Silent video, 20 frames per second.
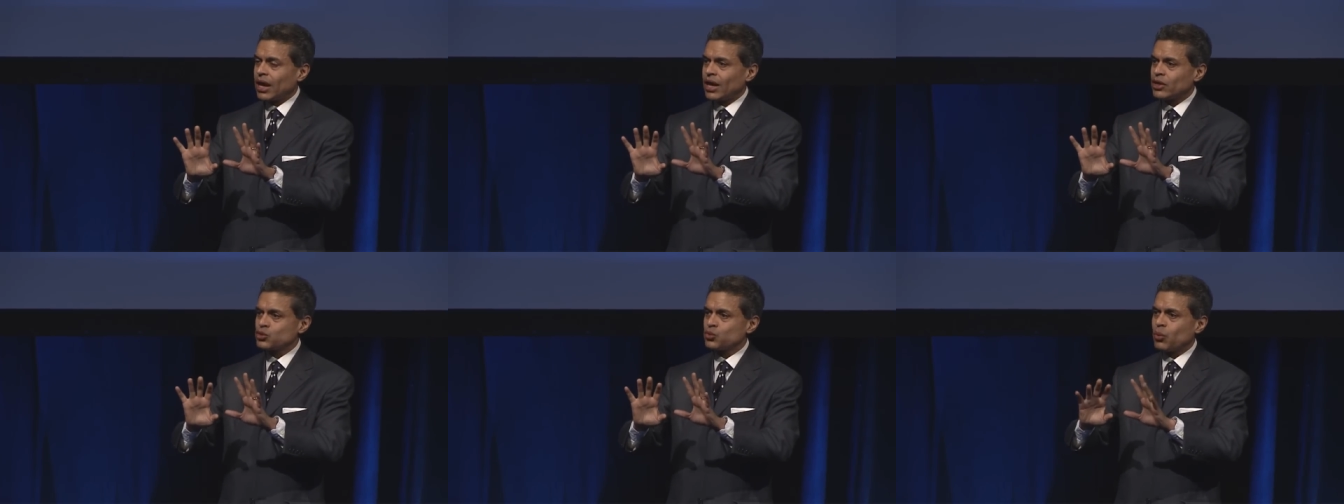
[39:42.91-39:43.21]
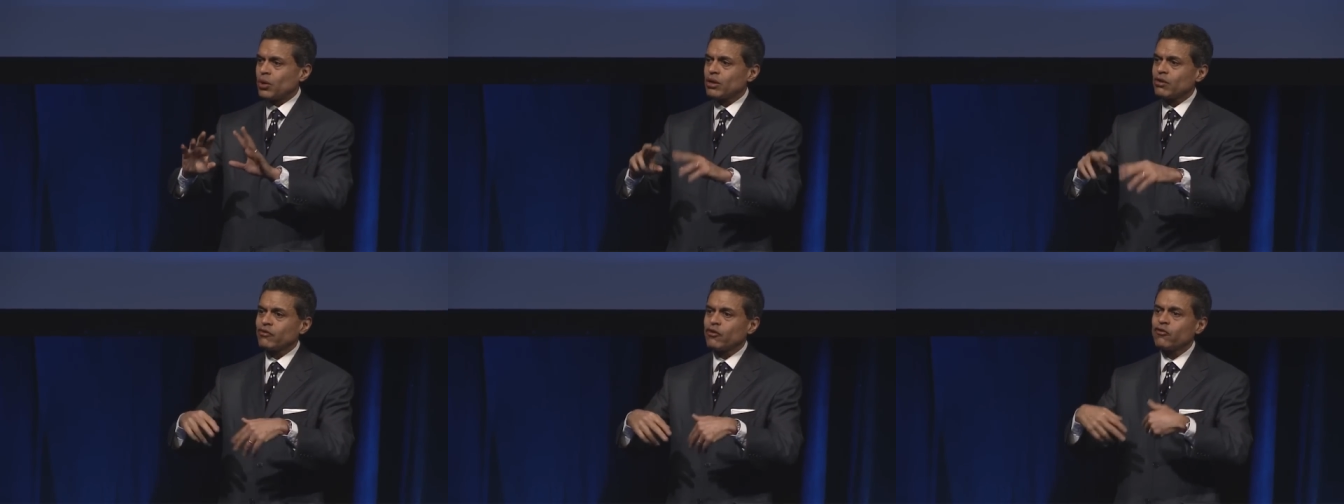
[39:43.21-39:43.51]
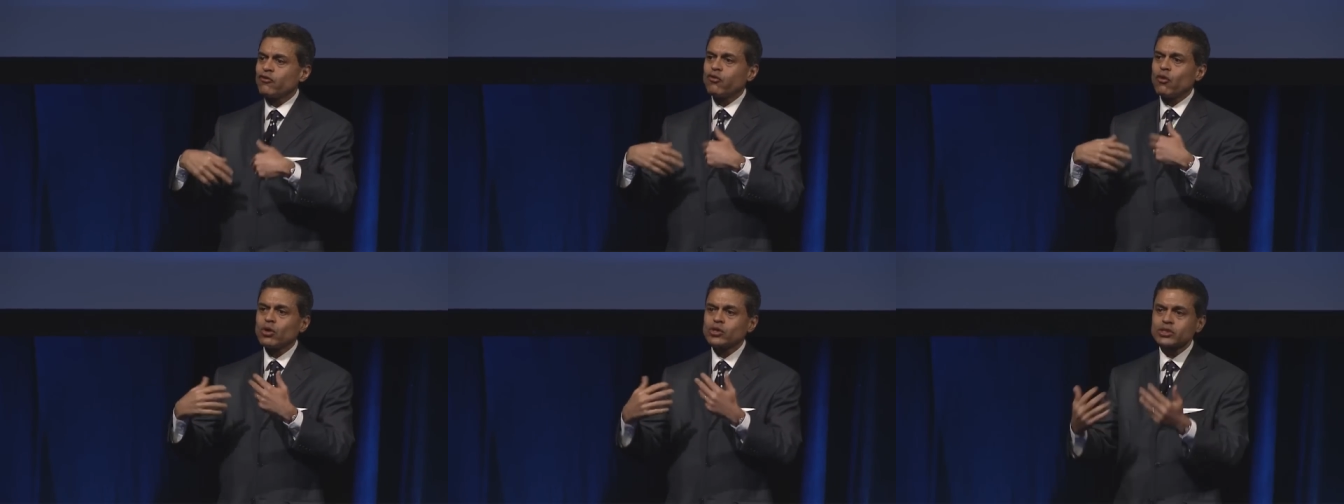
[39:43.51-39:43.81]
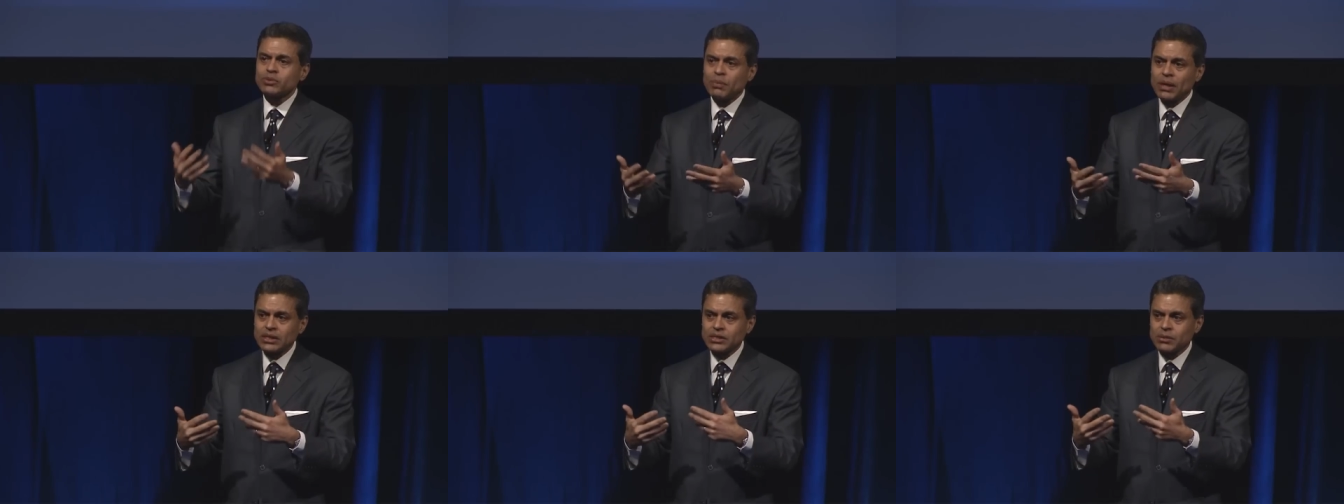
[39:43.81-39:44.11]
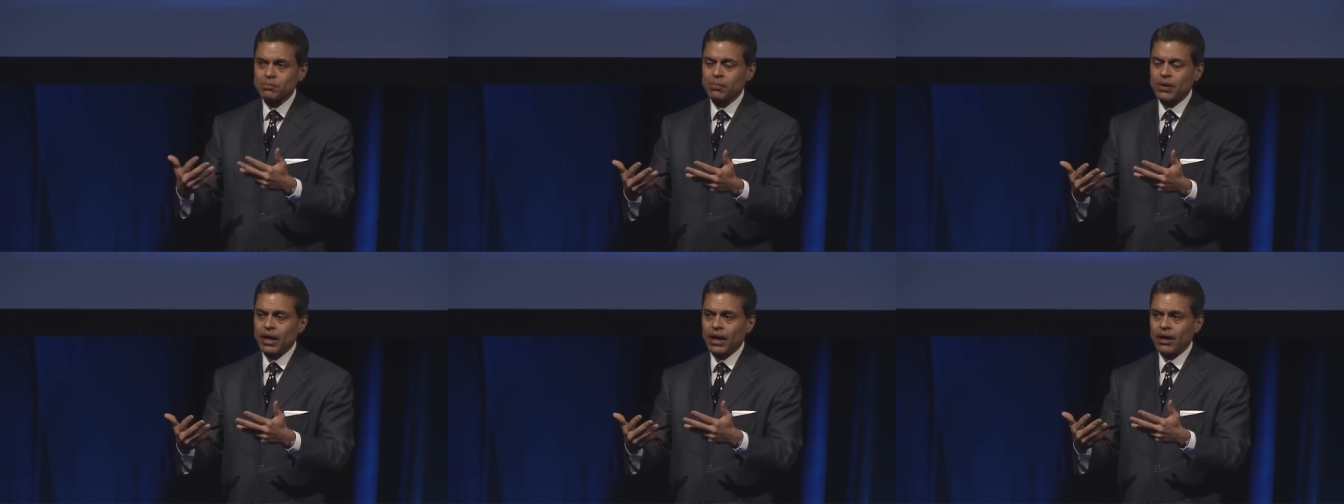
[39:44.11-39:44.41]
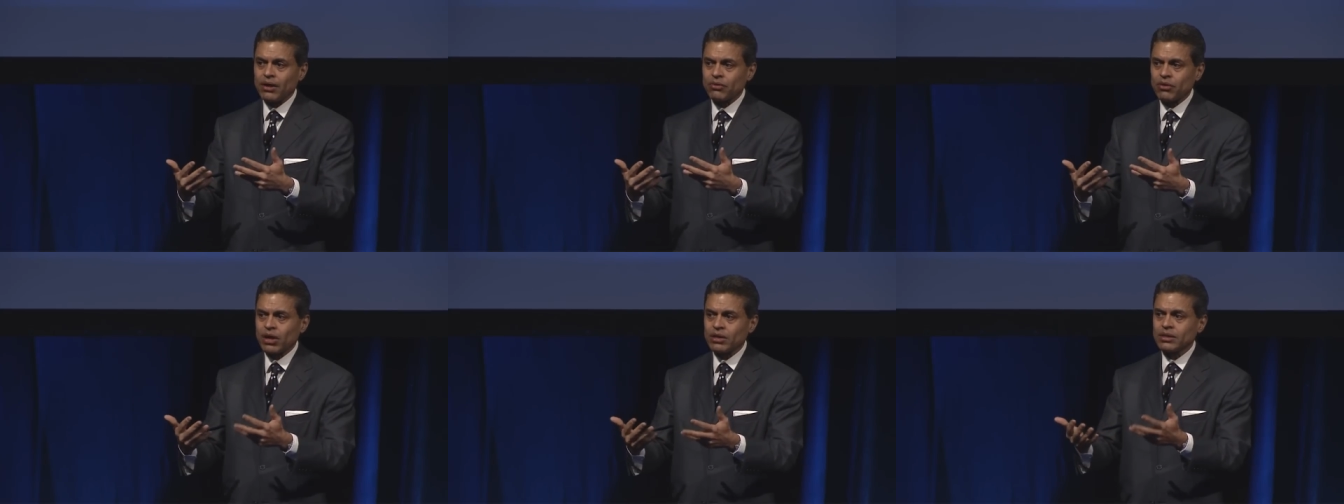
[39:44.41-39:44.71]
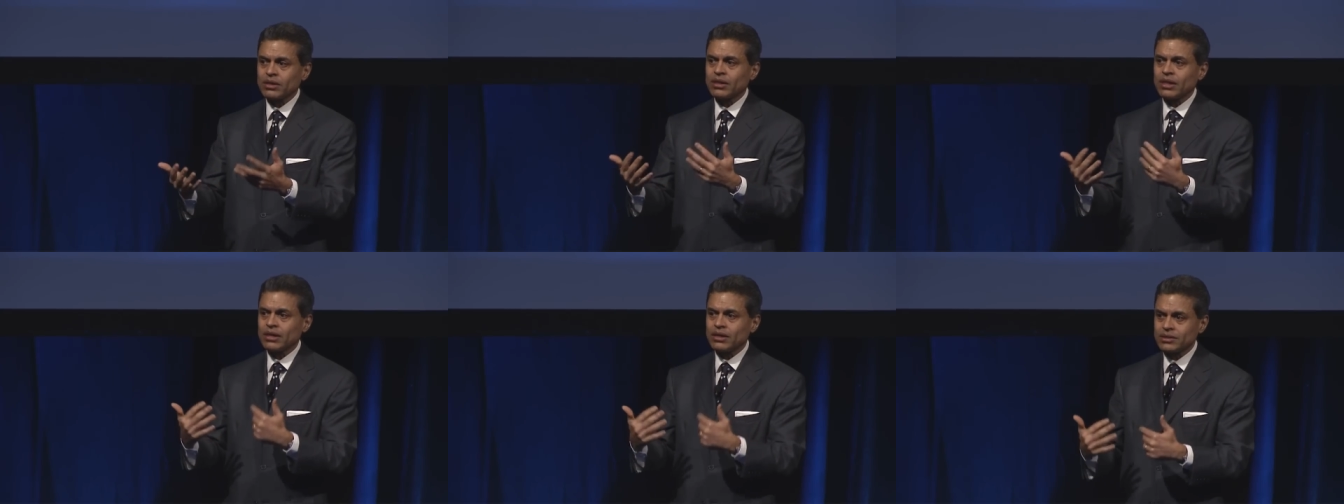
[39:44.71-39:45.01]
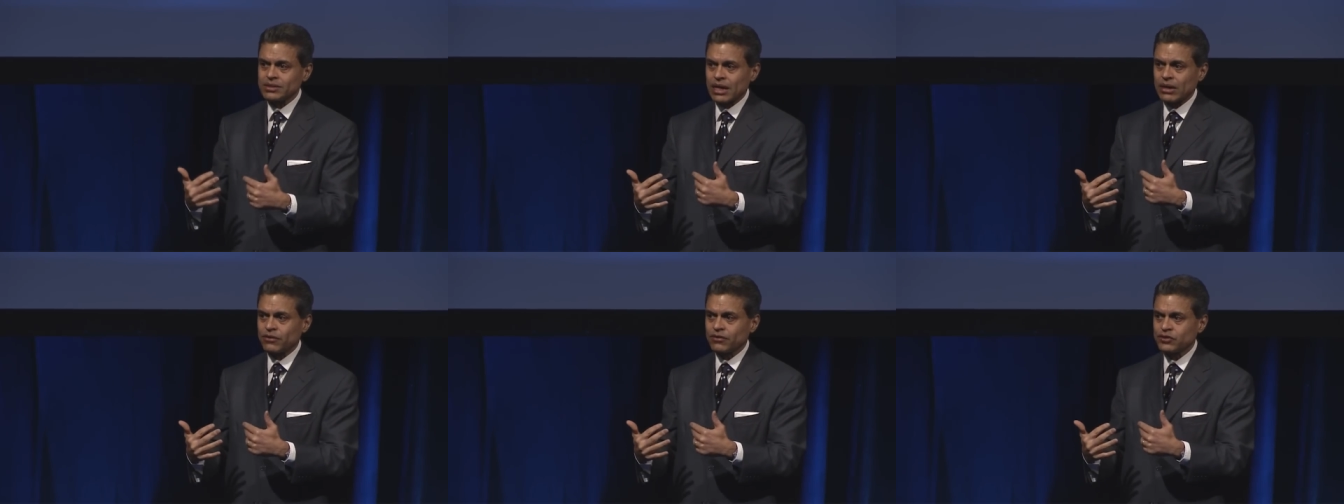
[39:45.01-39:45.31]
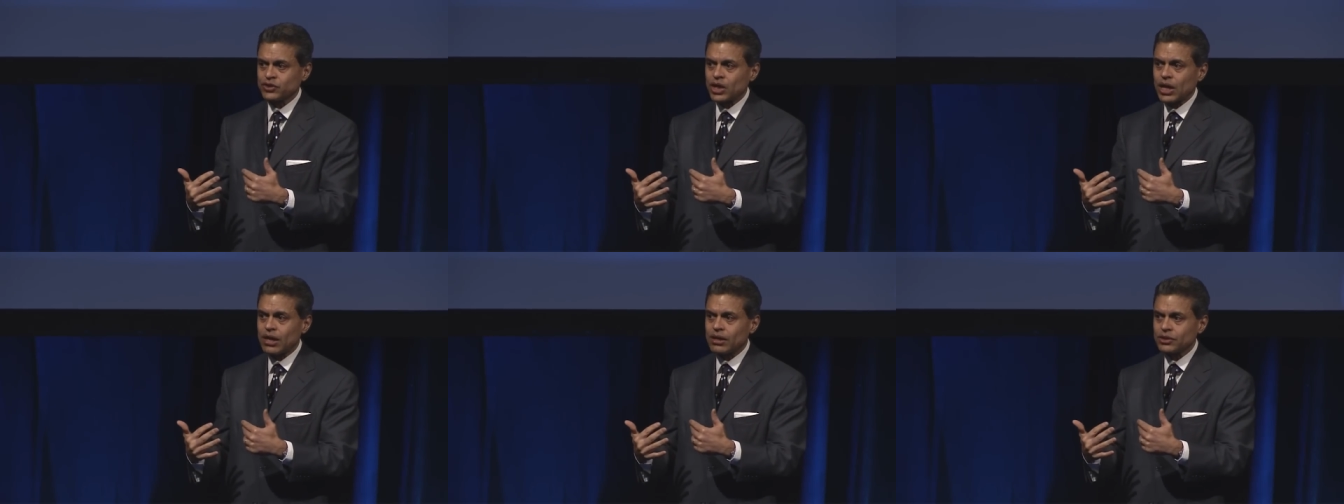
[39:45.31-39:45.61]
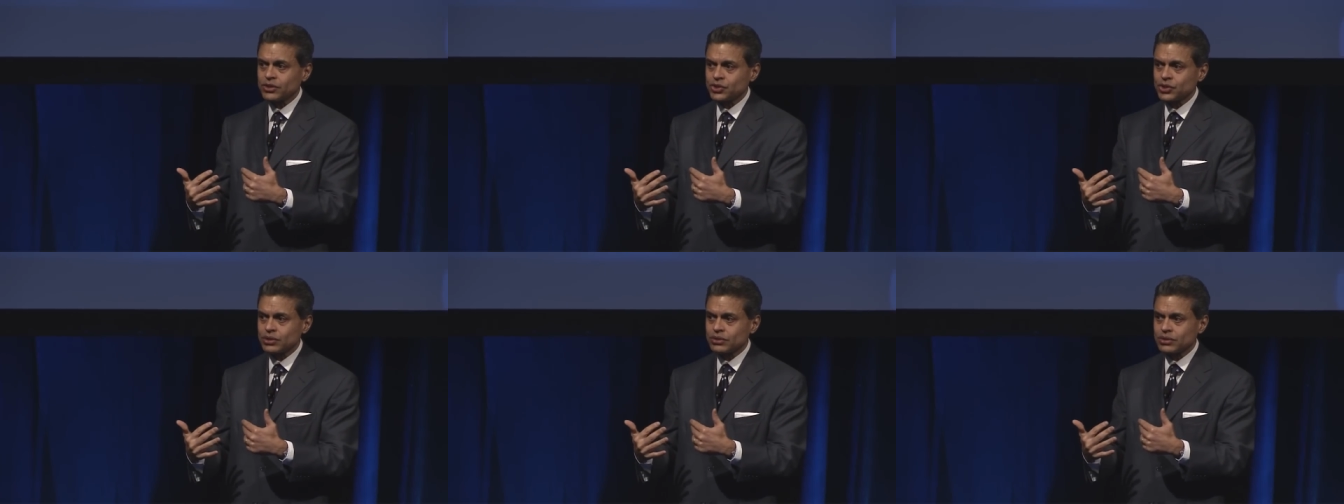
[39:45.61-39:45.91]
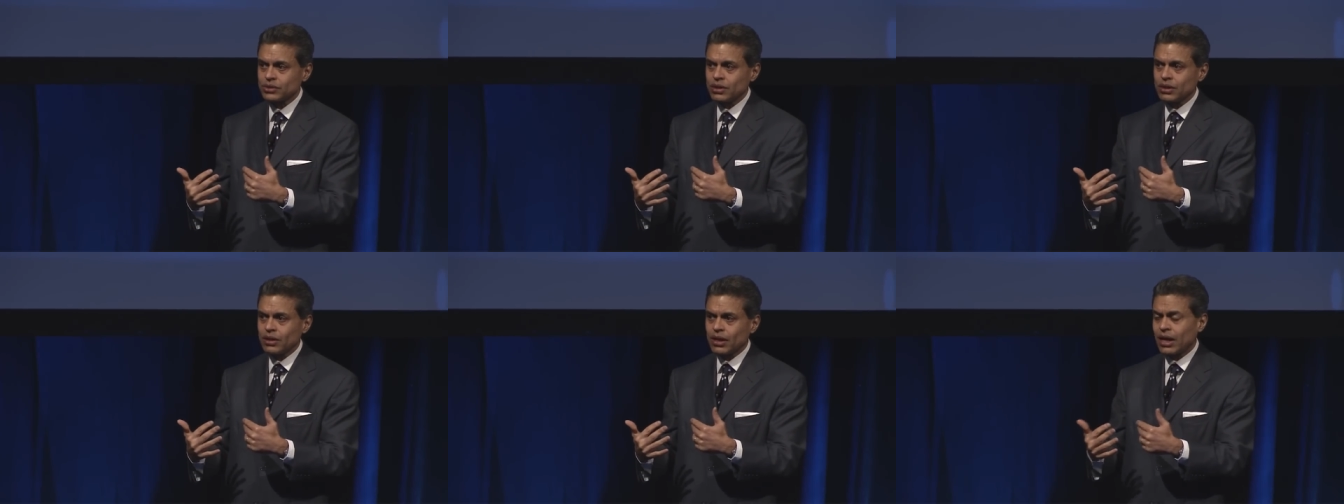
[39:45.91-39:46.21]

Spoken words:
as one of a force multiplier rather than a set of challenges.